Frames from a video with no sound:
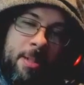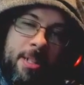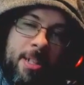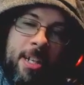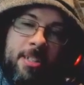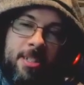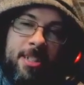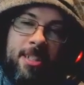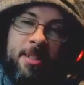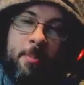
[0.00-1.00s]
then
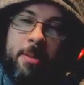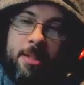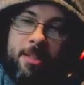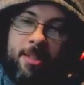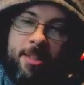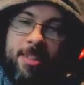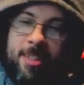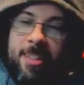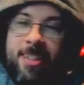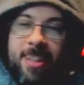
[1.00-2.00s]
just disappear.
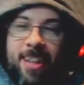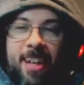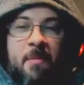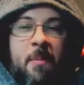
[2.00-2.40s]
Yeah.